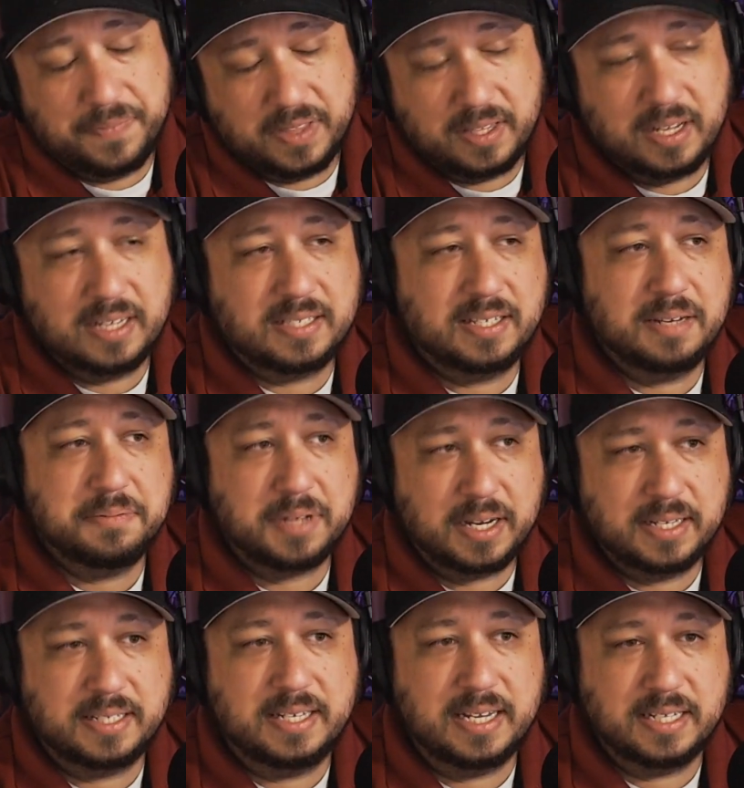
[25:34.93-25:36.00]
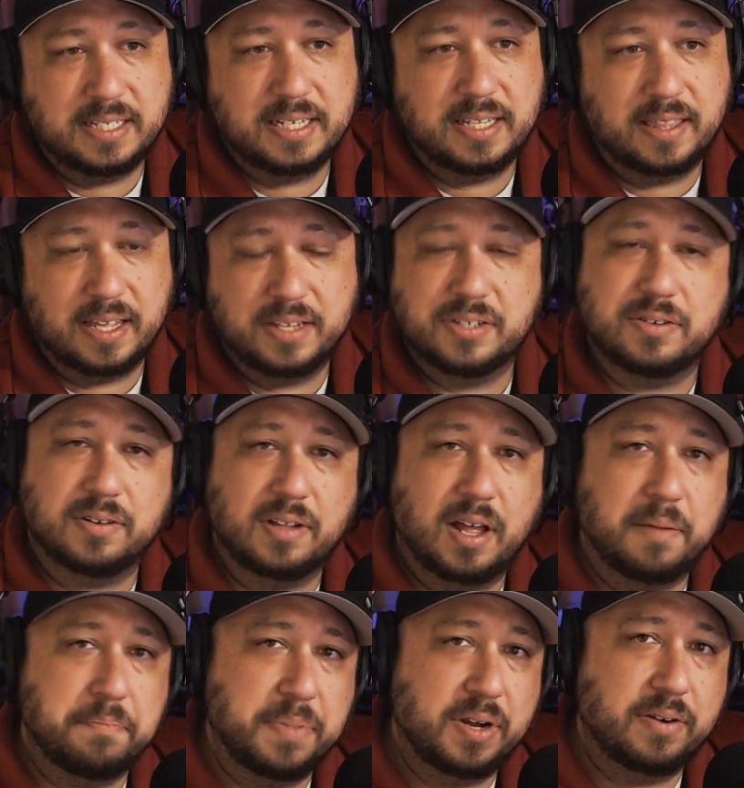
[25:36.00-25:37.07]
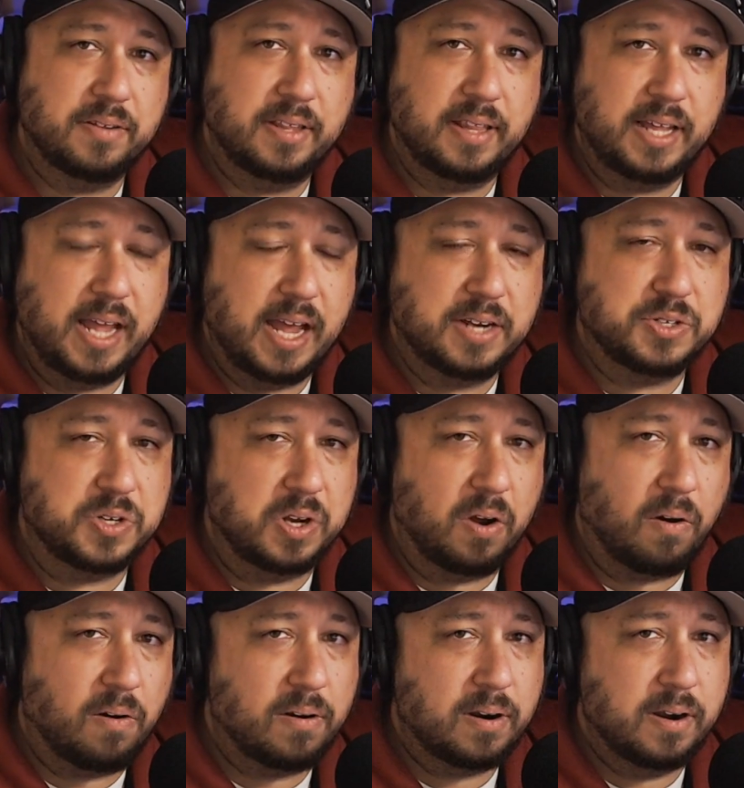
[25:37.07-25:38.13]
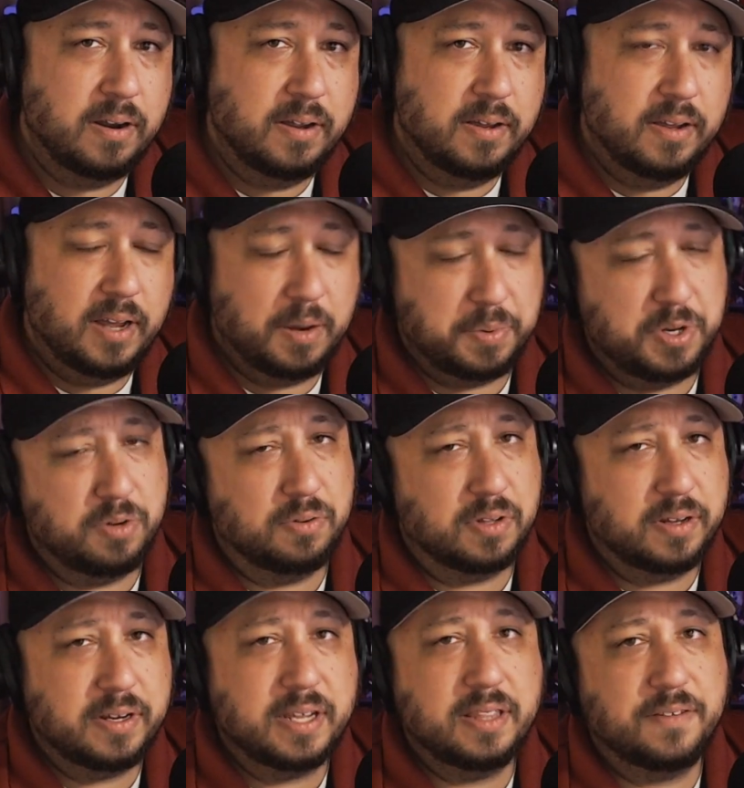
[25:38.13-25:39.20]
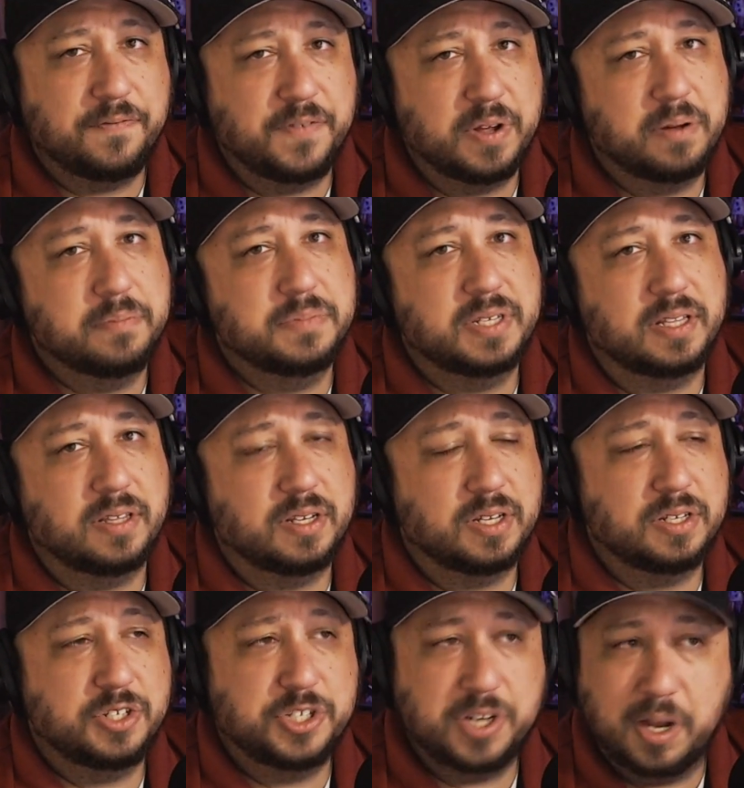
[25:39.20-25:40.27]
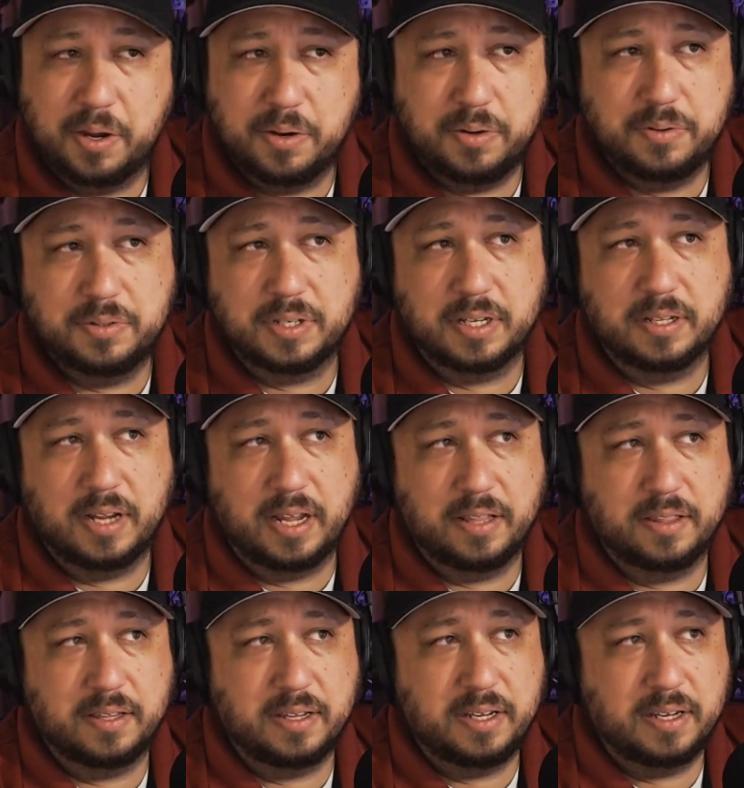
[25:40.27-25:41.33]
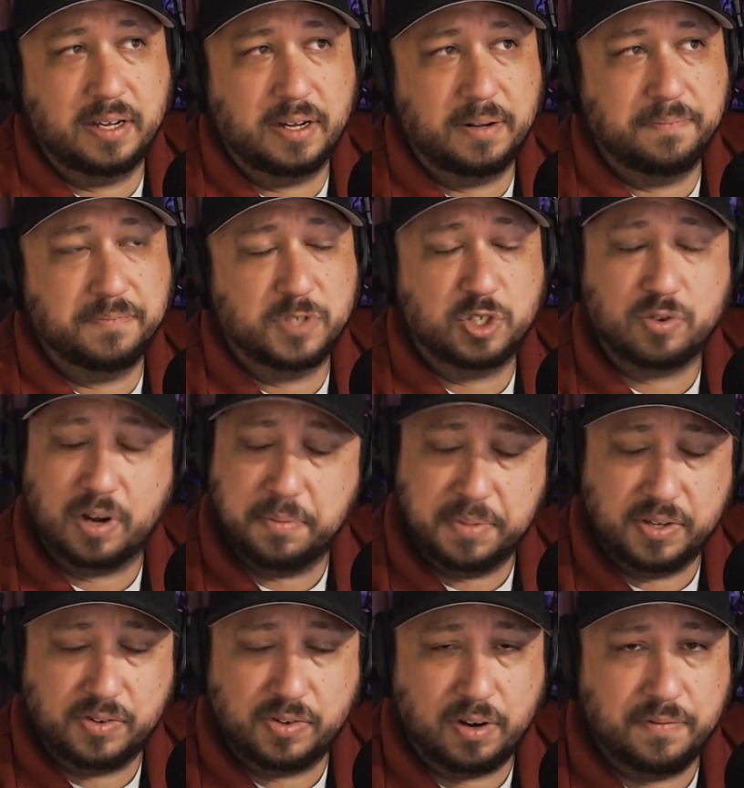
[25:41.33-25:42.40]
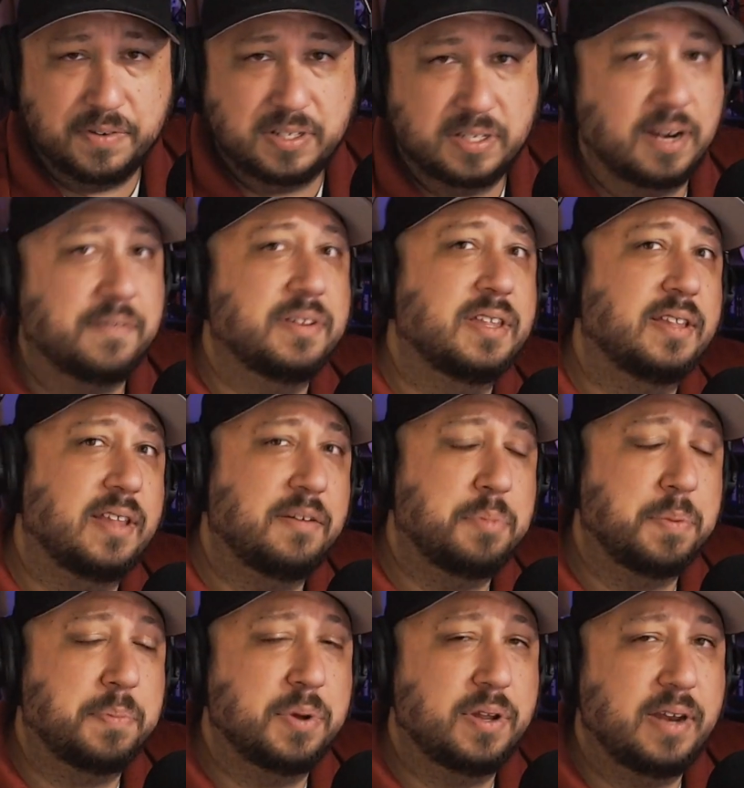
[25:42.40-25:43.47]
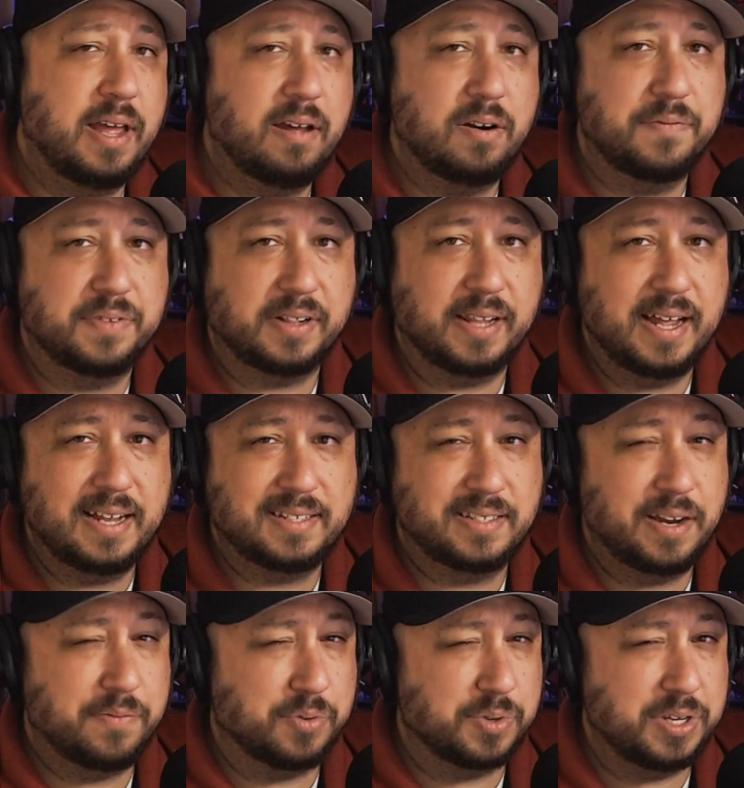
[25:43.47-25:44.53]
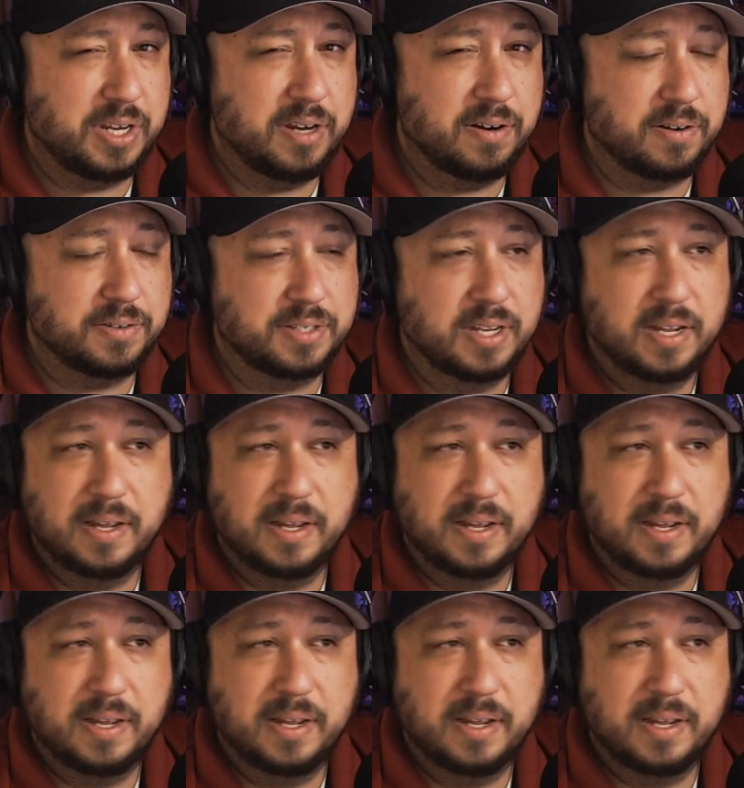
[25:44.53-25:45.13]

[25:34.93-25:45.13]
It seems like Disney thinks they're a lot bigger than they actually are. And when you look at the films and the shows and the streaming service and everything they've been putting out over the last several years,